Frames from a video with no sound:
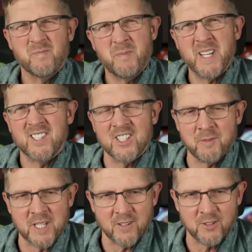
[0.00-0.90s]
pisses
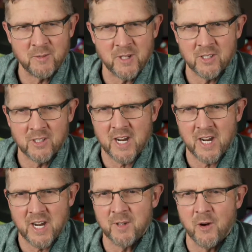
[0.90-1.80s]
me off, to be honest. Right,
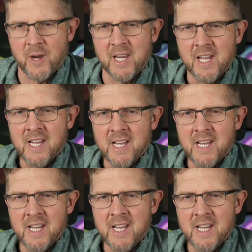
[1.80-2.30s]
I'm going.